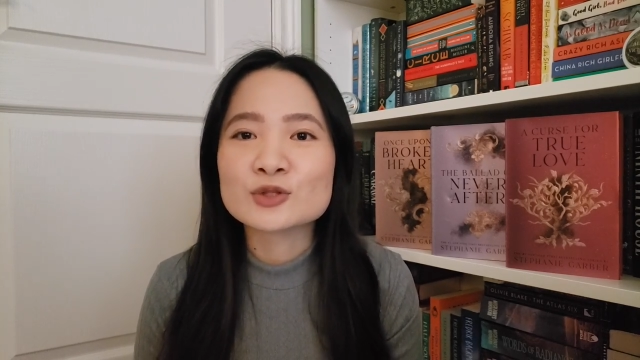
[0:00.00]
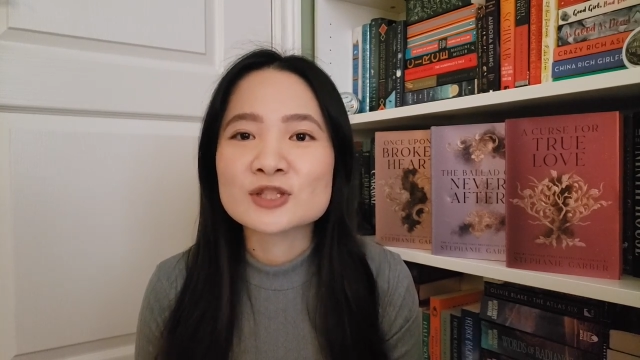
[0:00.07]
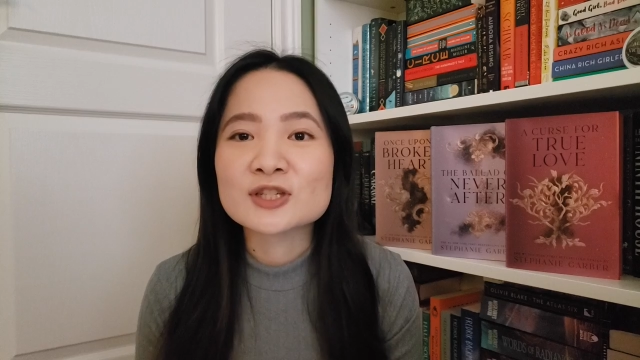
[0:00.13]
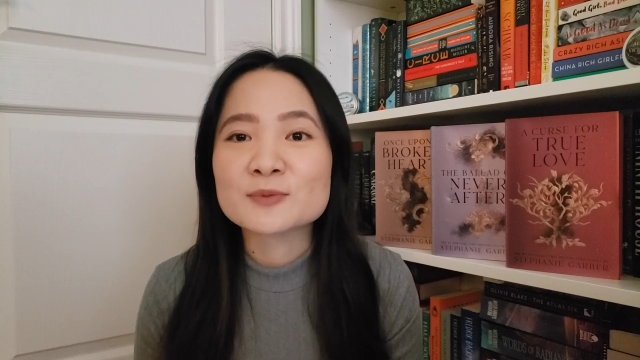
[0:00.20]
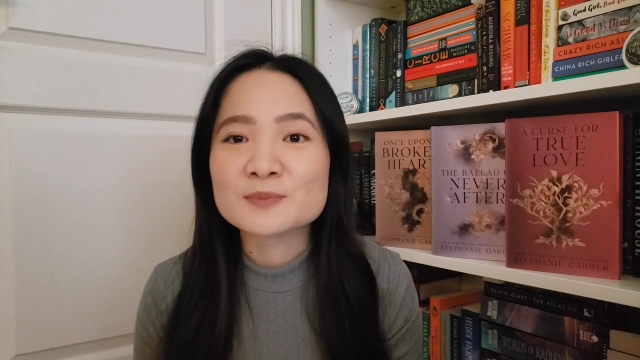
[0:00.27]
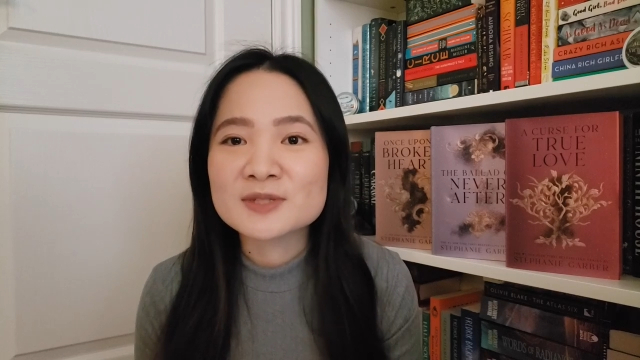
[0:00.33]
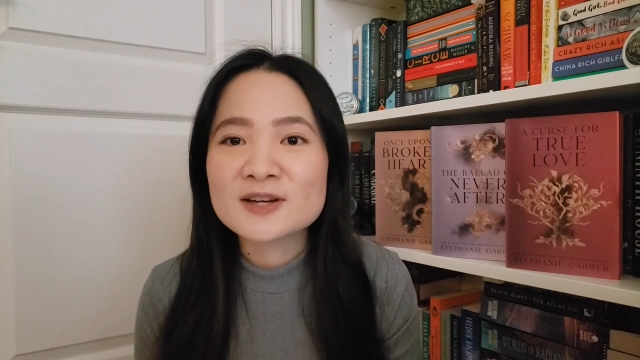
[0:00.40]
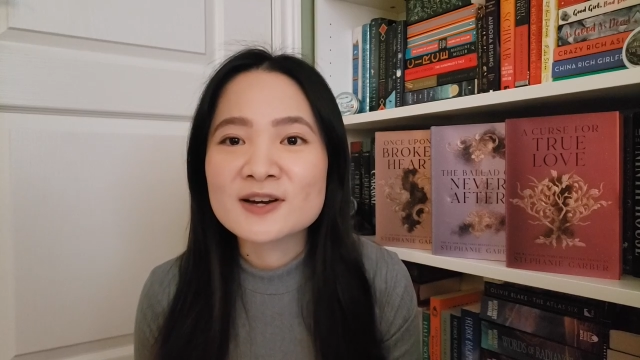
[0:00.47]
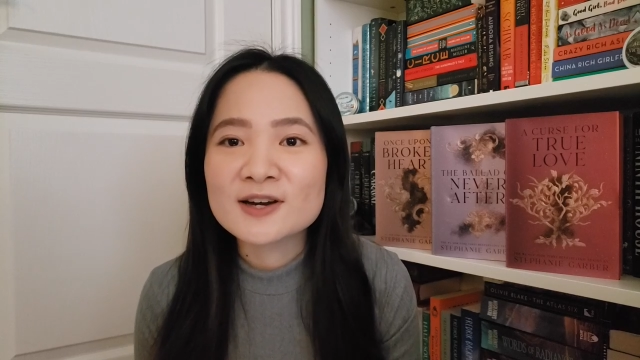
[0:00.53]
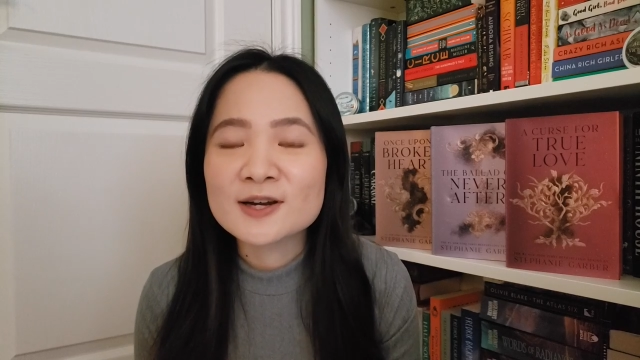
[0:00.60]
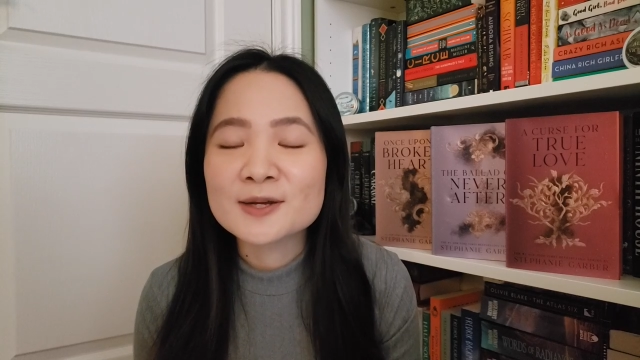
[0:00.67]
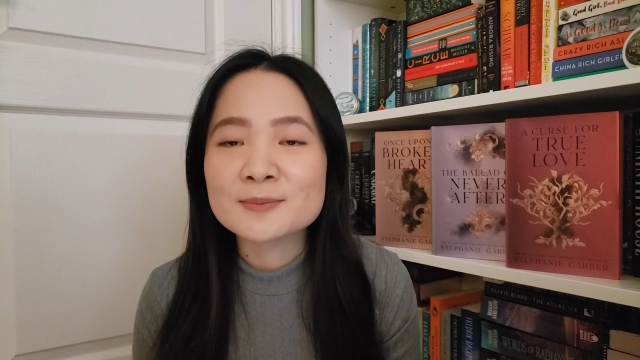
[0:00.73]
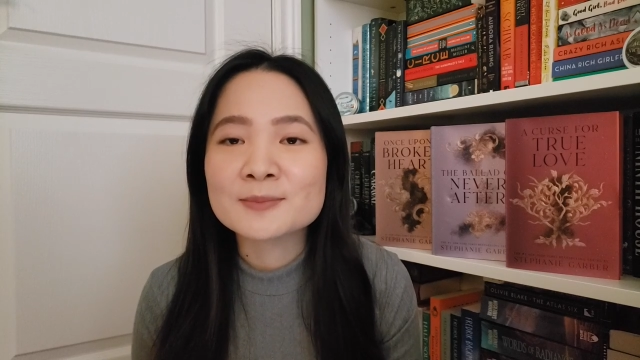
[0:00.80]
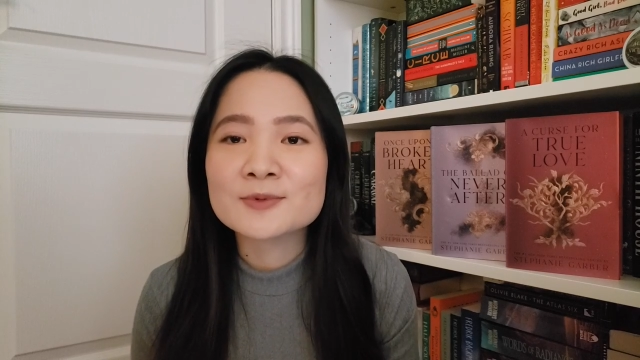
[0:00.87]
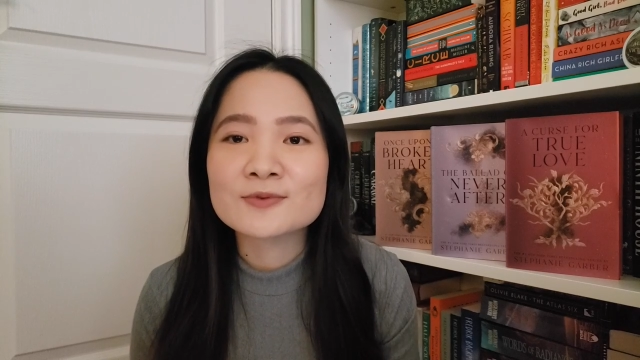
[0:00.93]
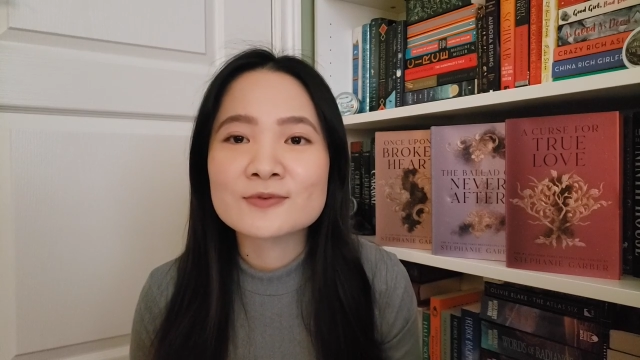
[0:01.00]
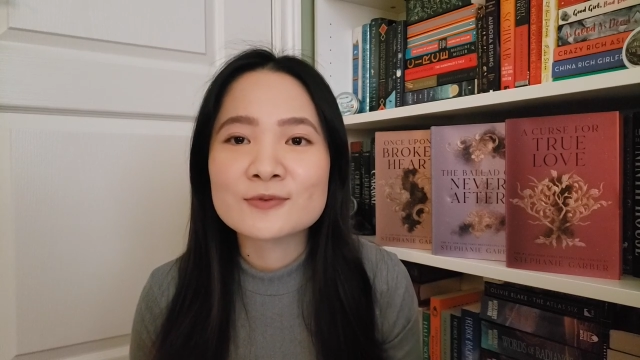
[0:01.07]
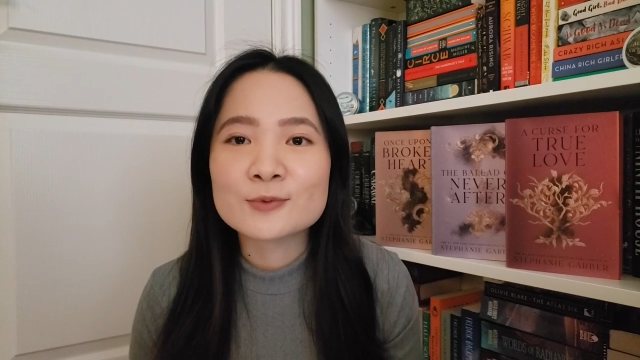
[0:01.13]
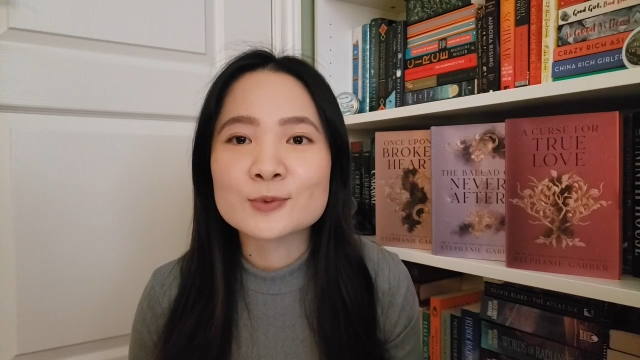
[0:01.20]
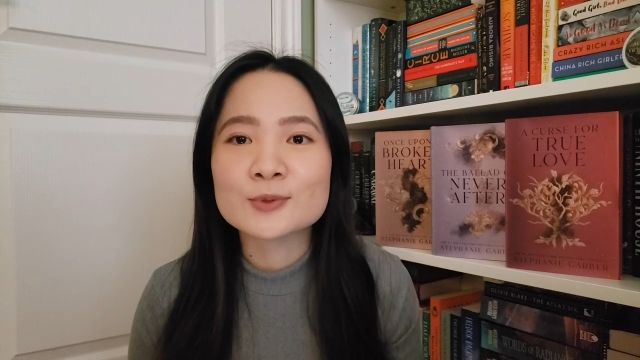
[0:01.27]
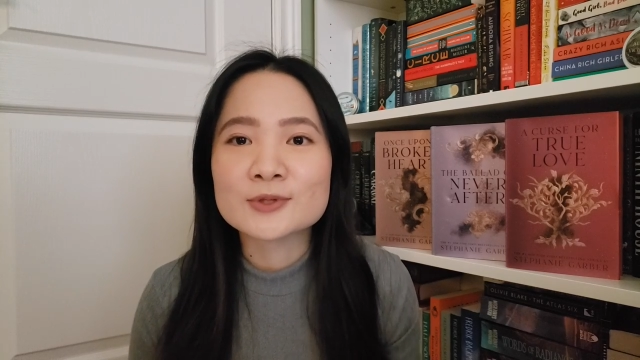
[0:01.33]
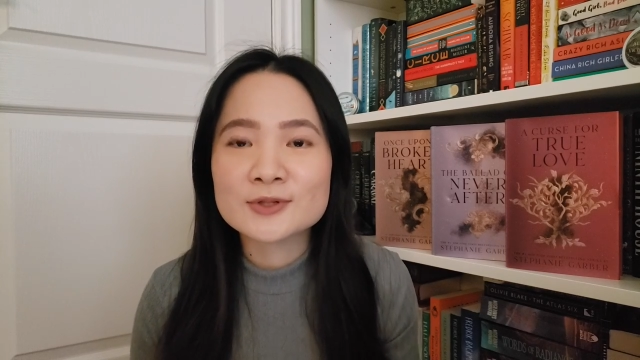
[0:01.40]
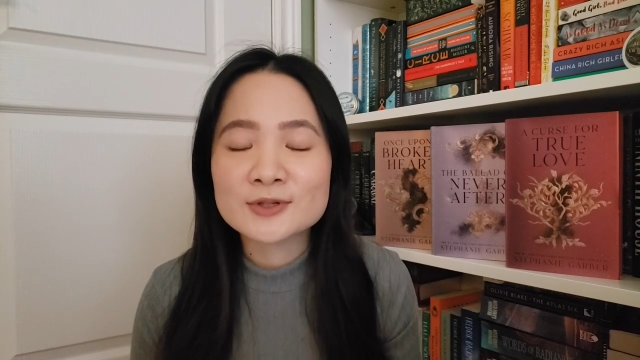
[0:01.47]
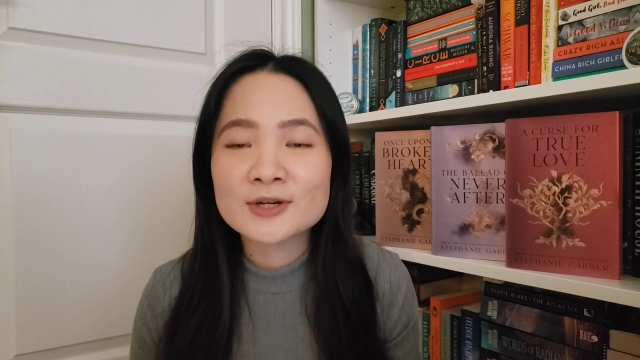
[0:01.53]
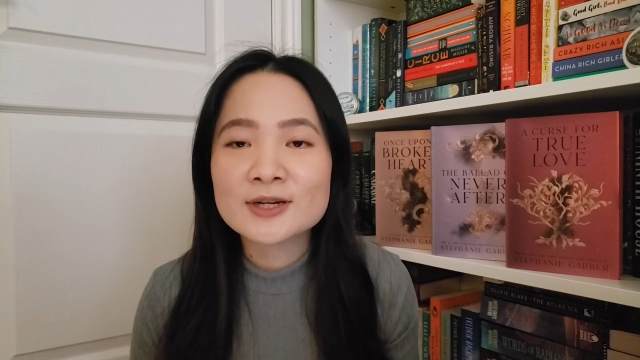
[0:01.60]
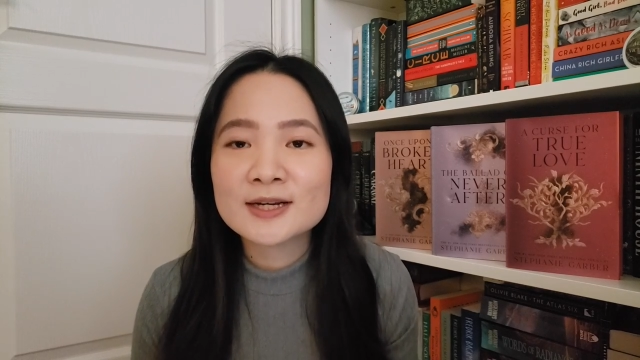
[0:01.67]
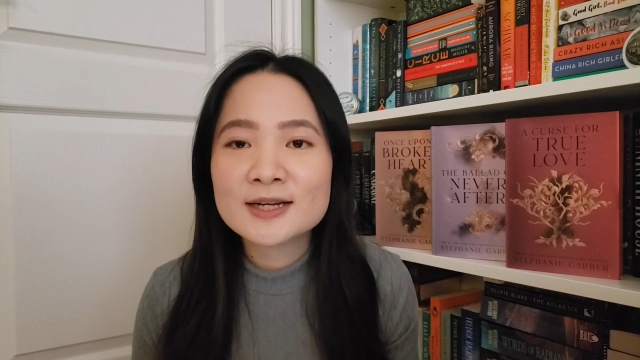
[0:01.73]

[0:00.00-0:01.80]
some time for